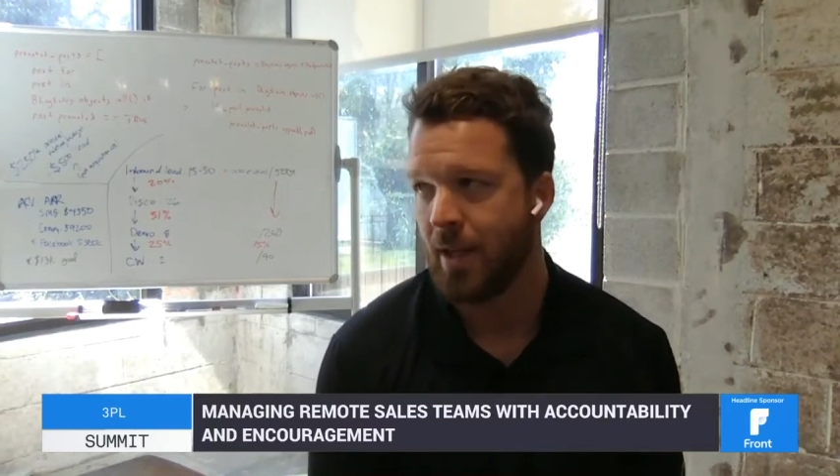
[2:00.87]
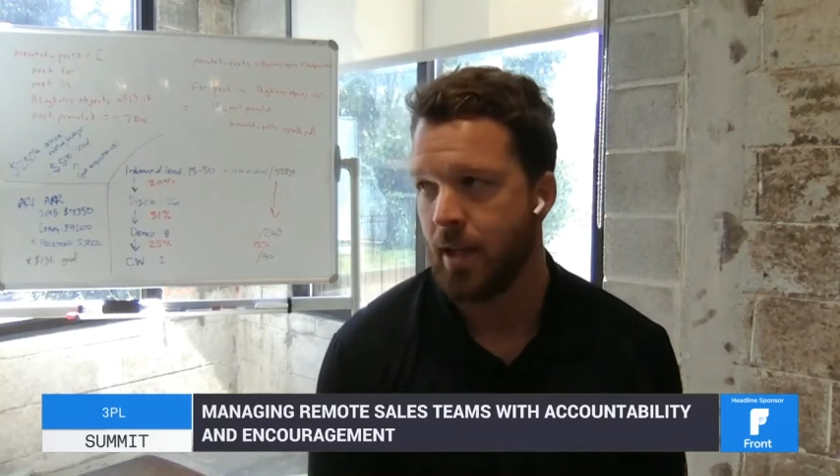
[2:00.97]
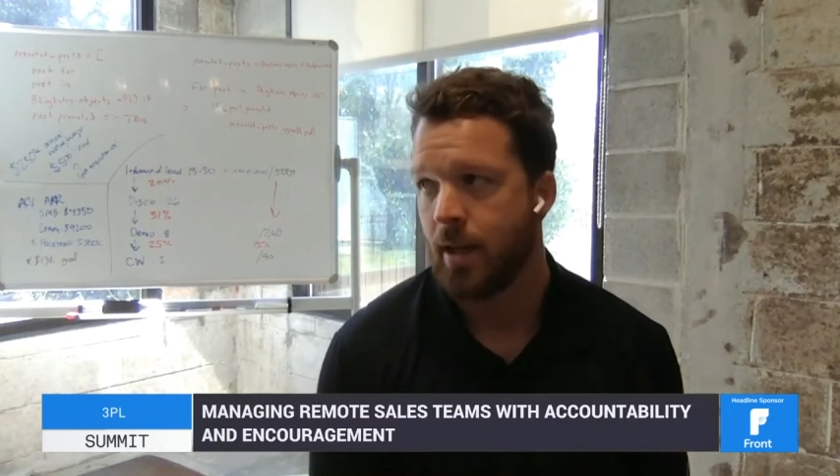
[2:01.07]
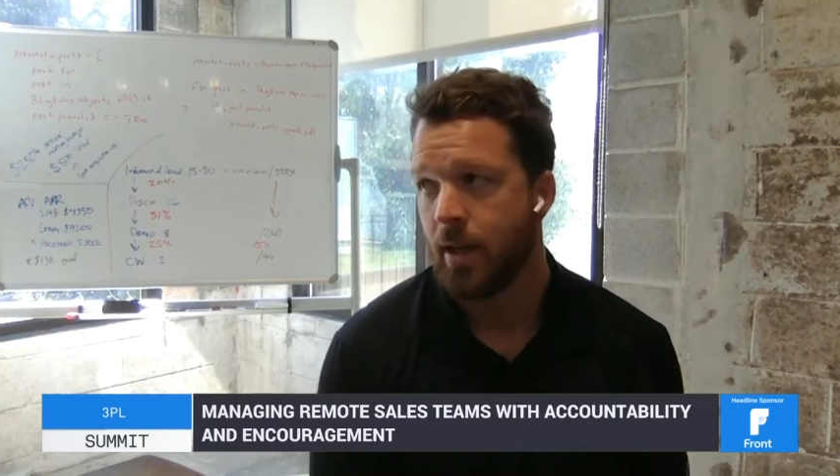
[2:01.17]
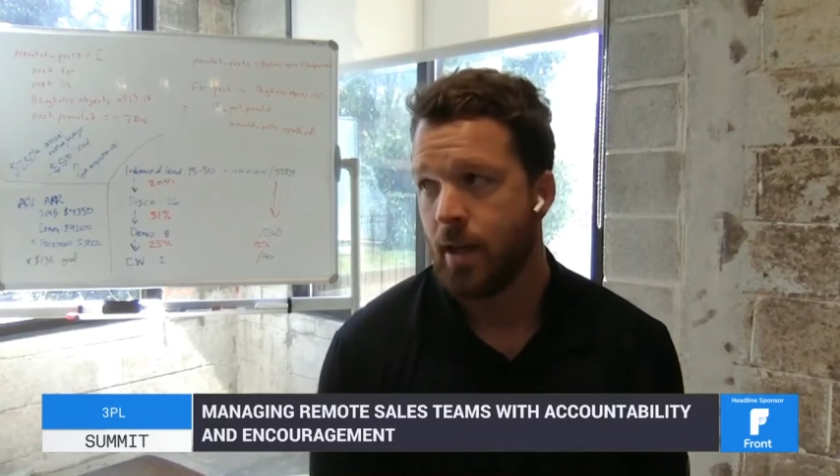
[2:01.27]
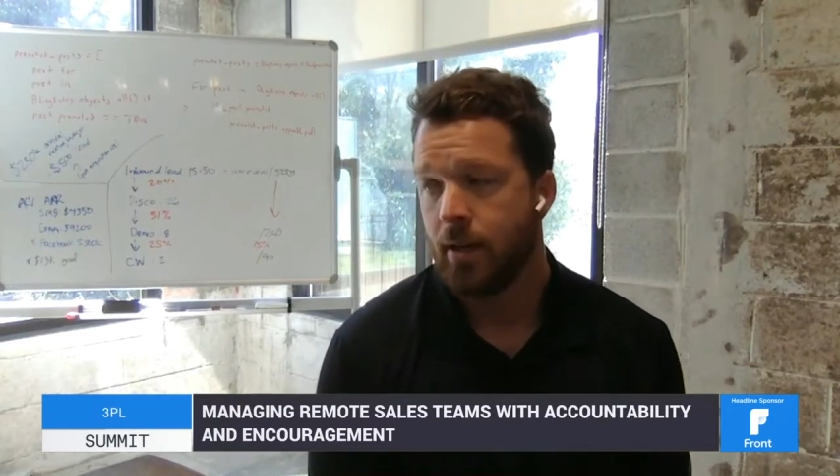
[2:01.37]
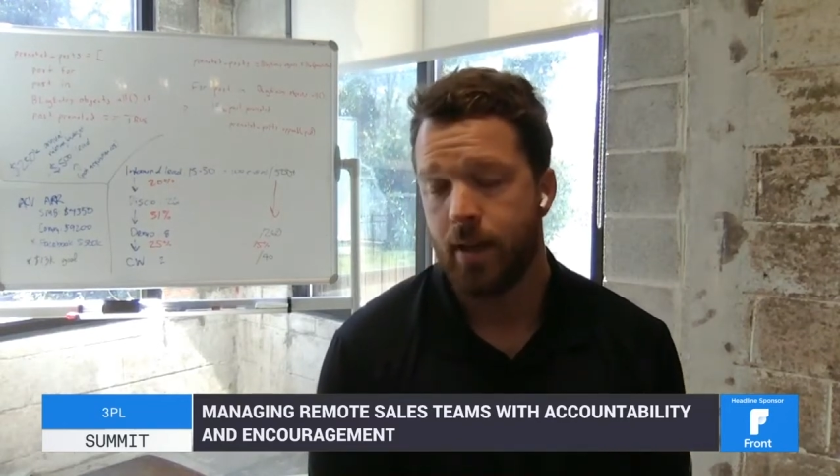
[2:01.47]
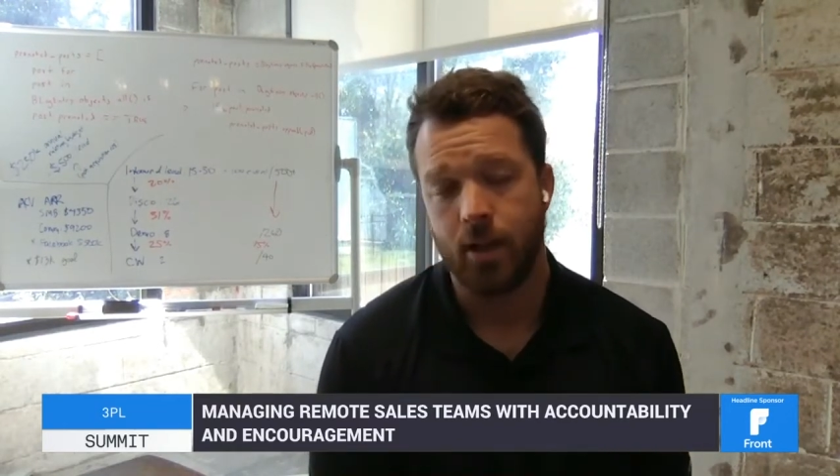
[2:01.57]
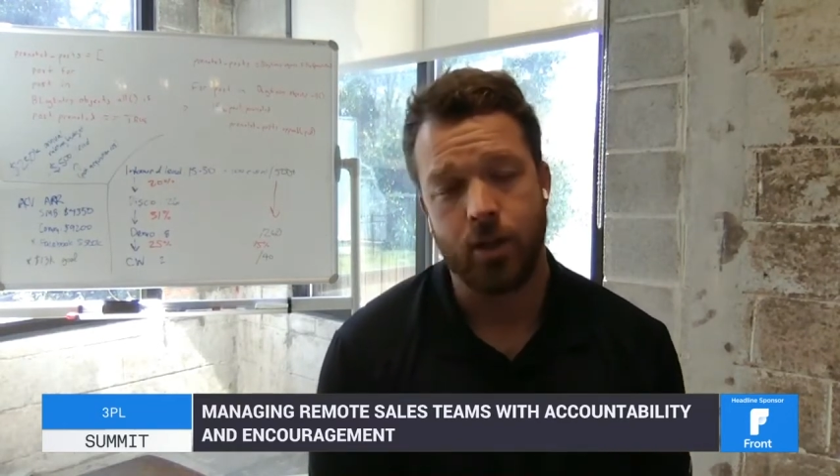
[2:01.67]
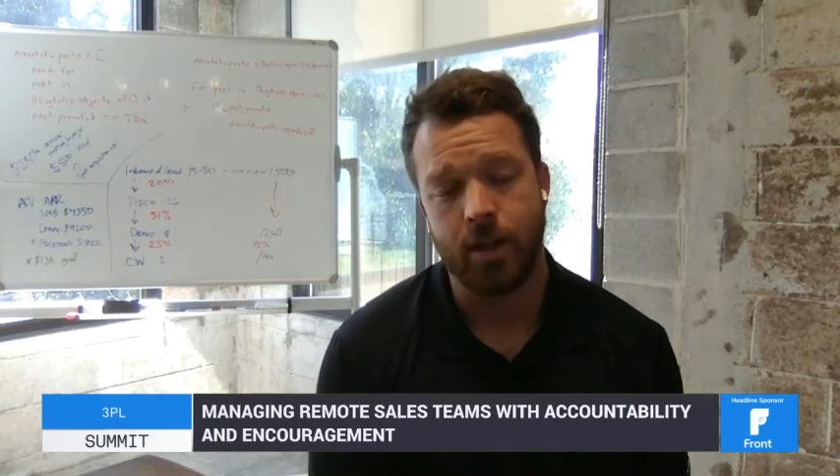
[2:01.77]
be
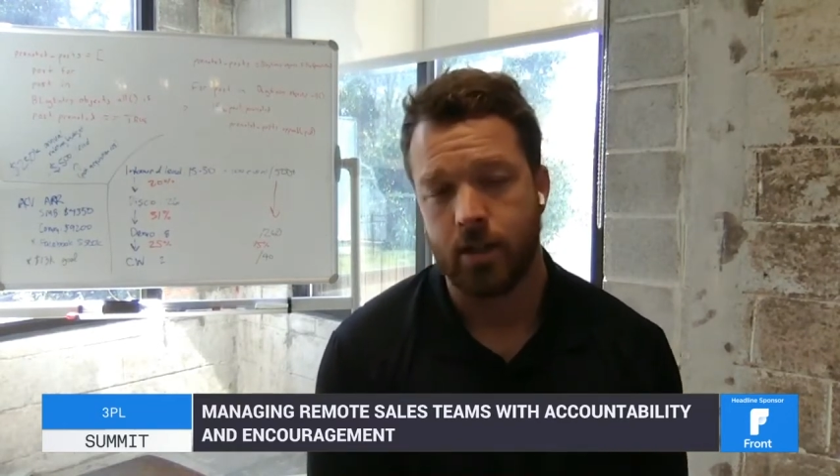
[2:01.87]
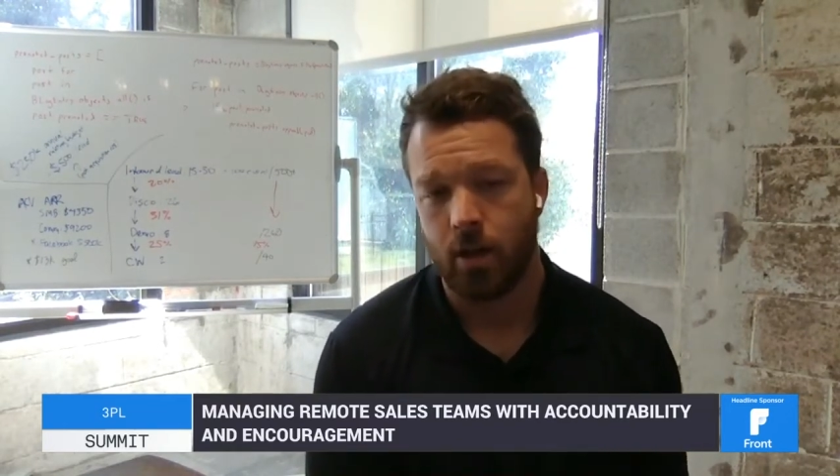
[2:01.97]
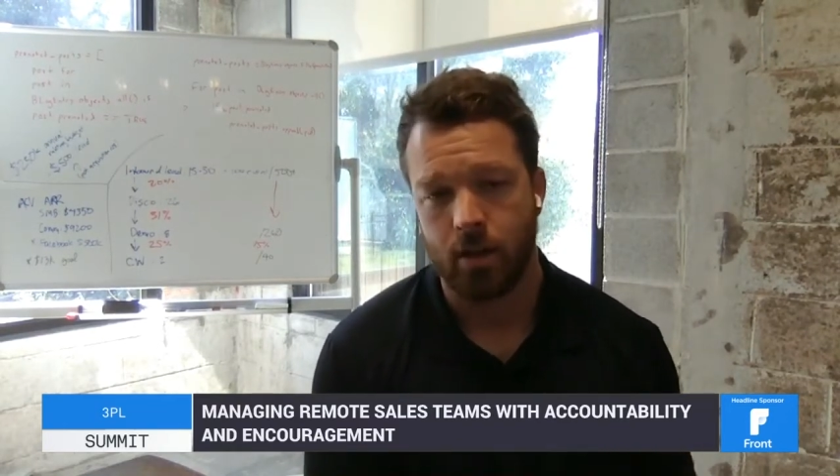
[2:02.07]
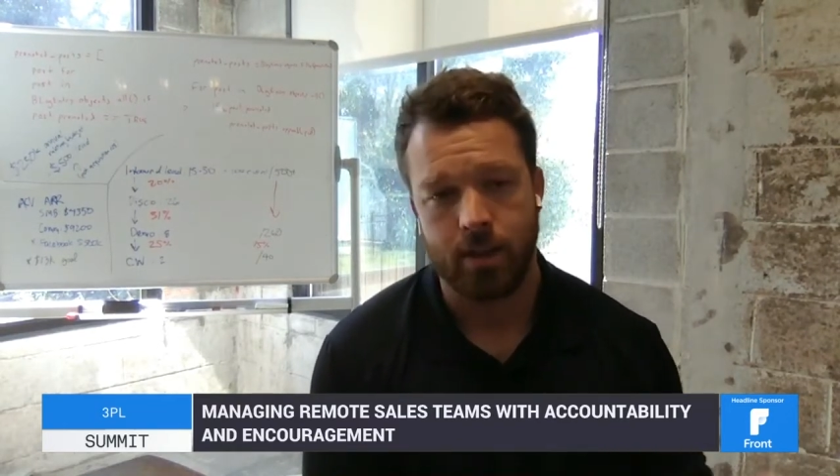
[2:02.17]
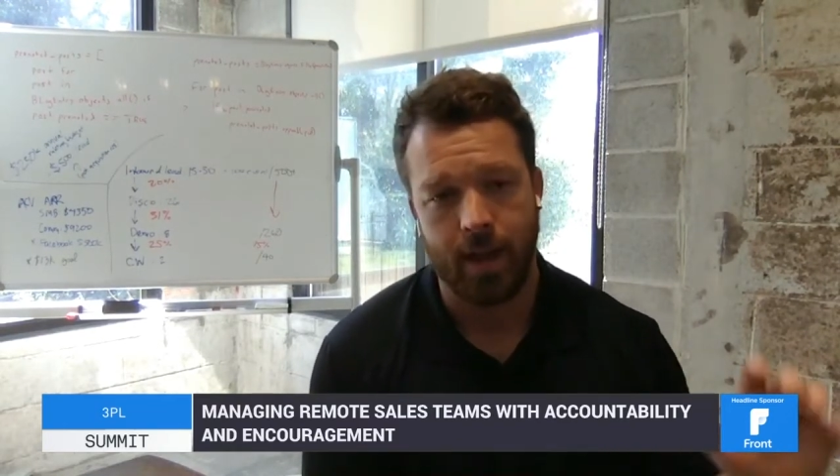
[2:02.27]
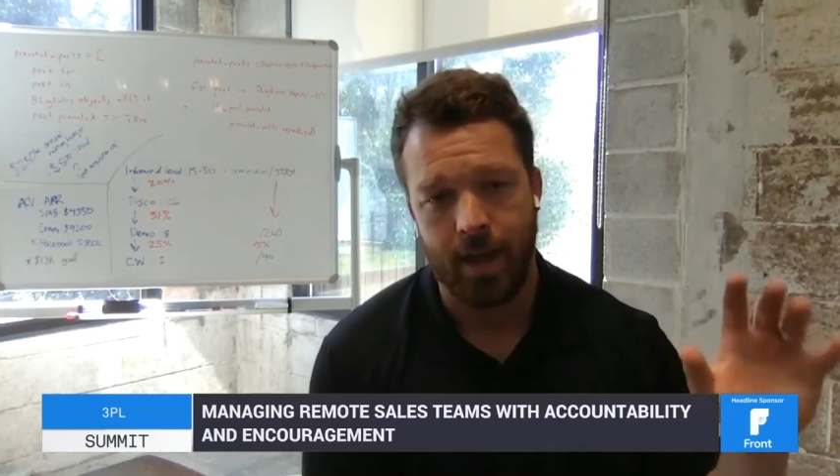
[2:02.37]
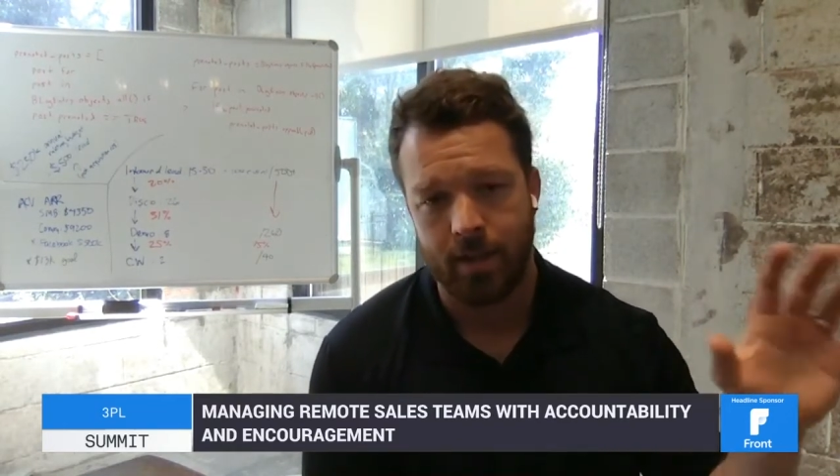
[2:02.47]
that you need to talk to